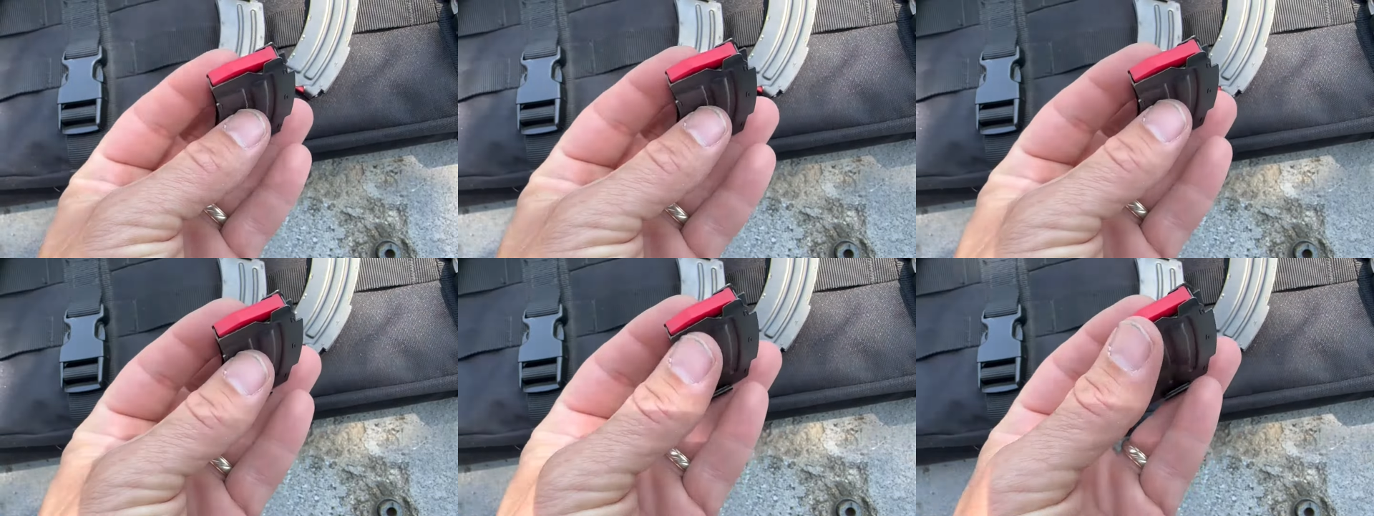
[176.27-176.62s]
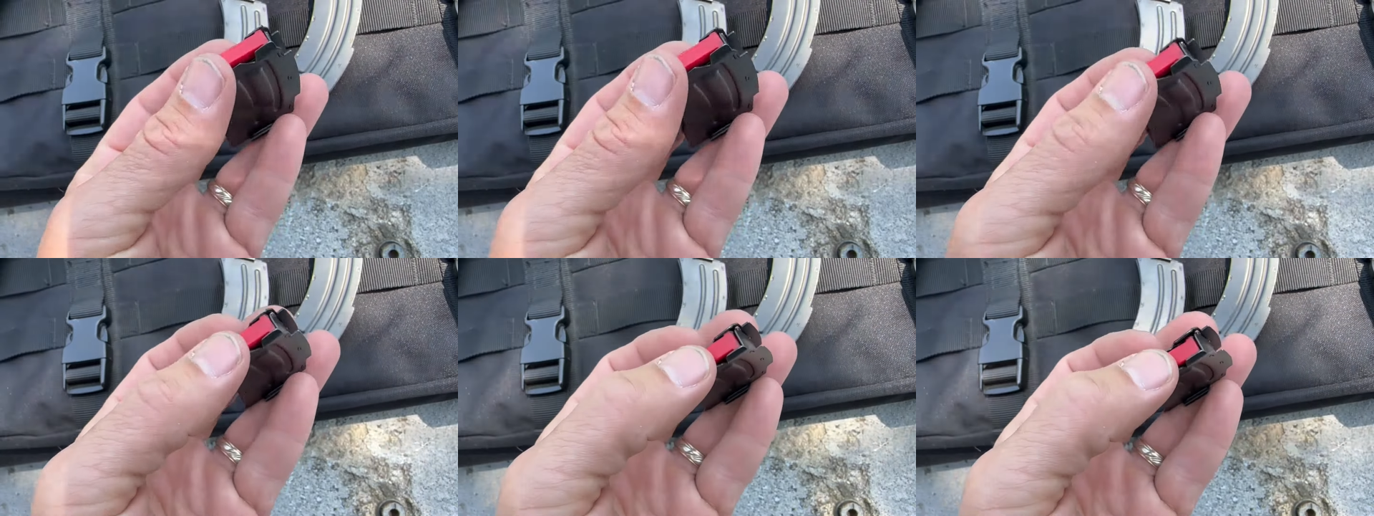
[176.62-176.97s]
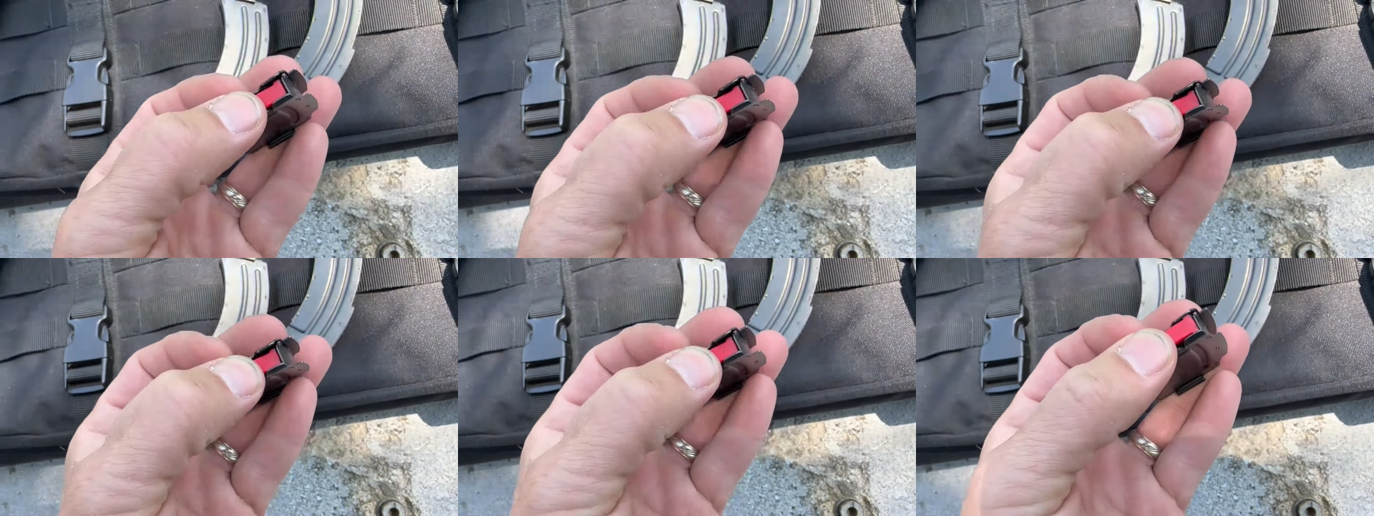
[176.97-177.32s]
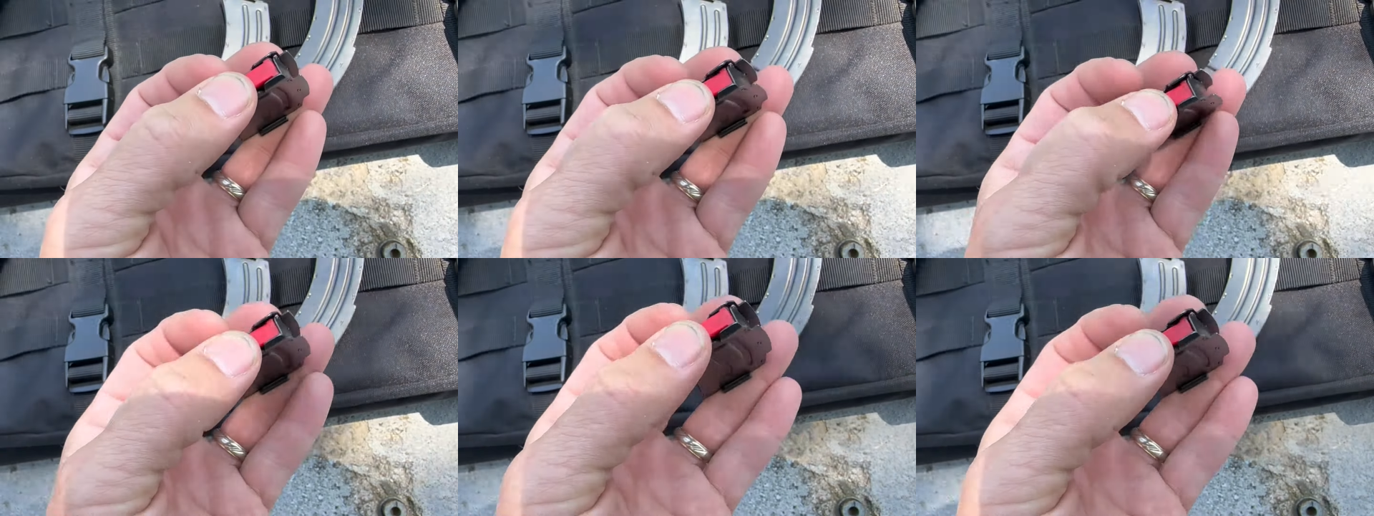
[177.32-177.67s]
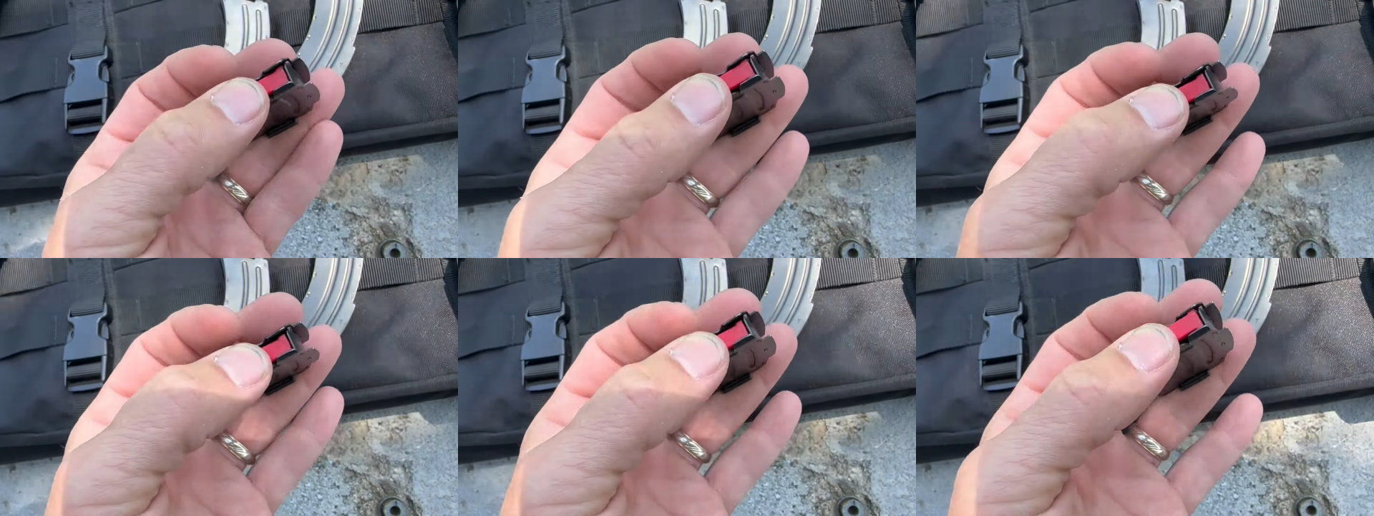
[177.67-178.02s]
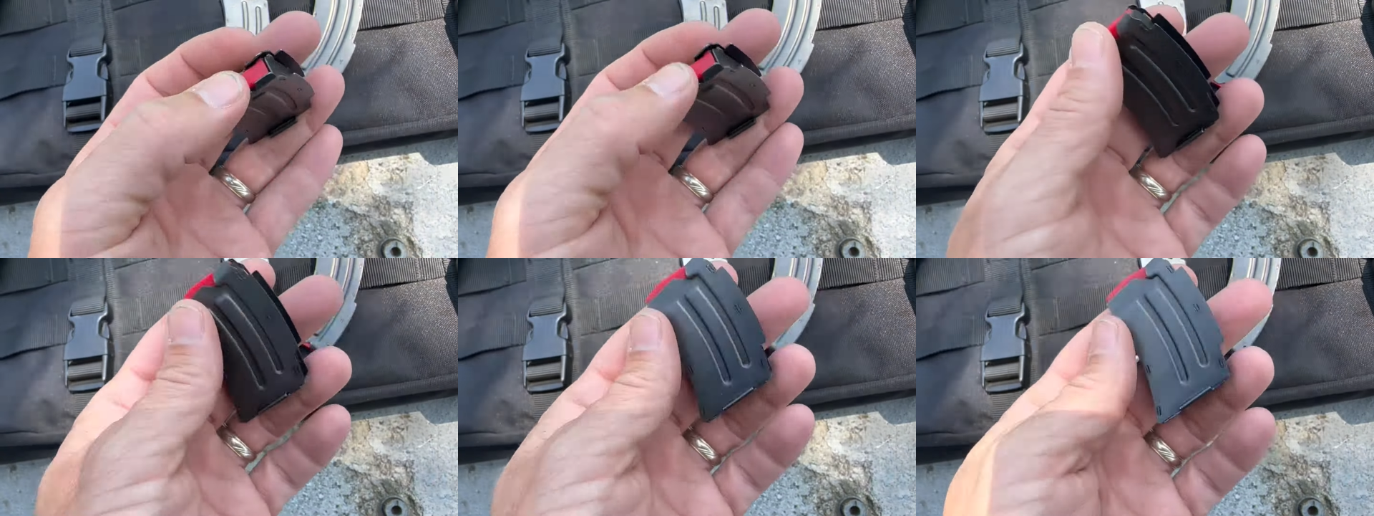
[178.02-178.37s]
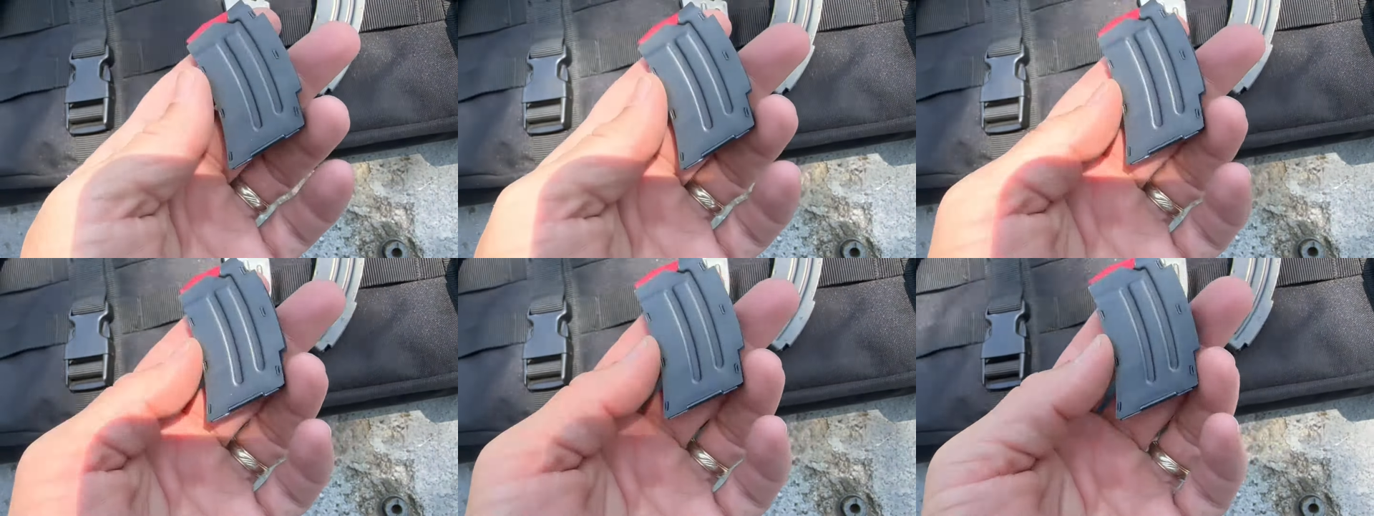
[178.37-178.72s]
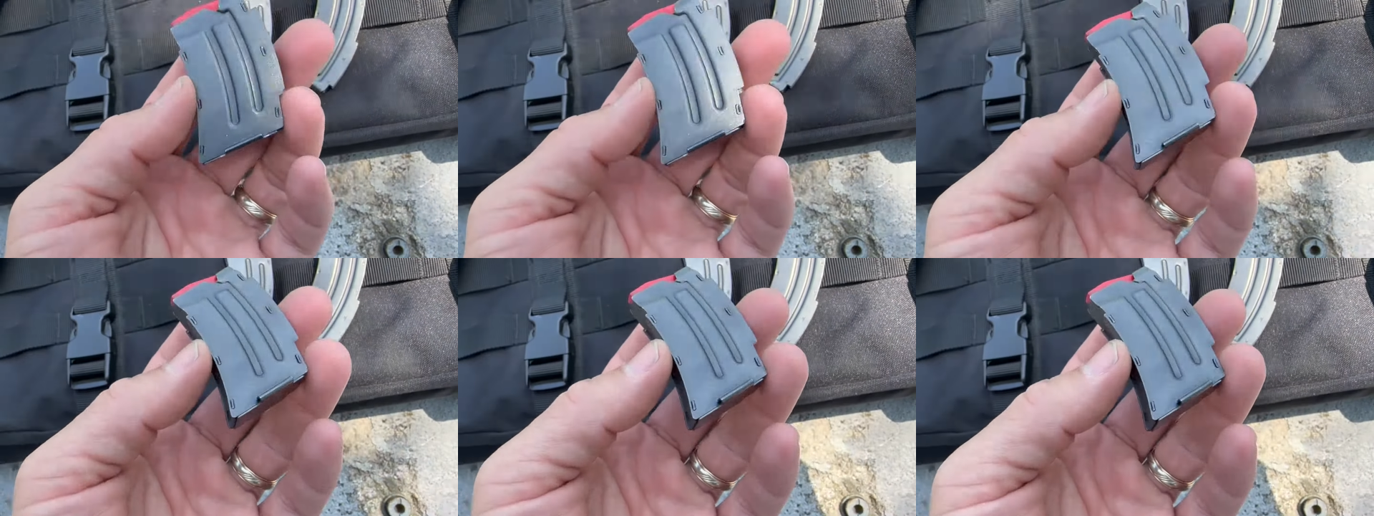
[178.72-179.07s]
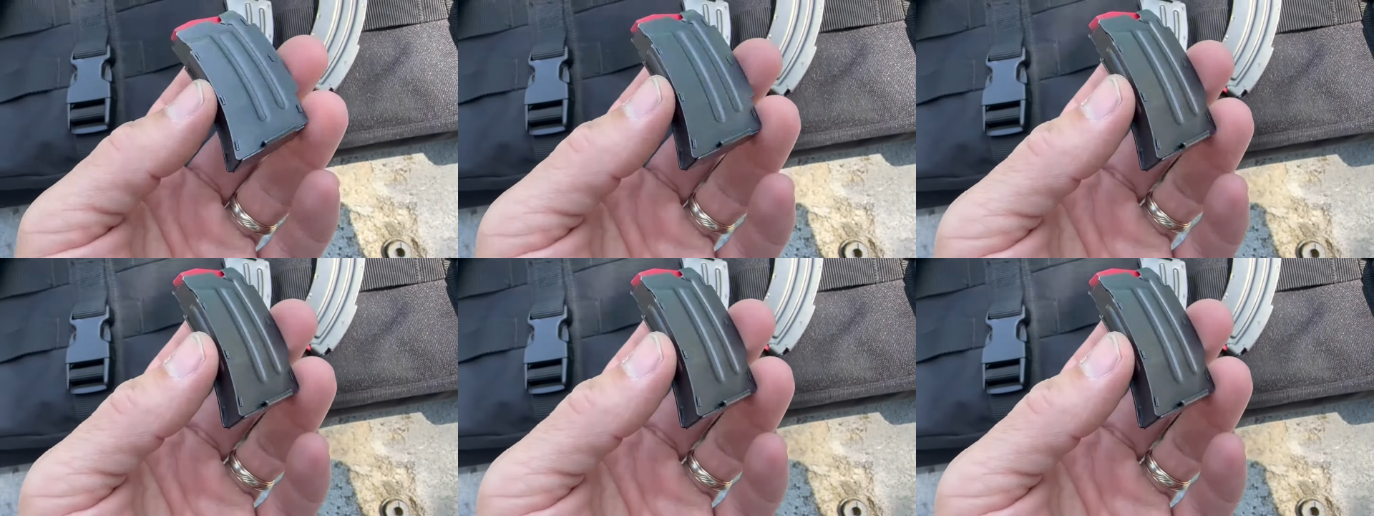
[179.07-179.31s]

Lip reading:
No face is visible, so there are no lips to read.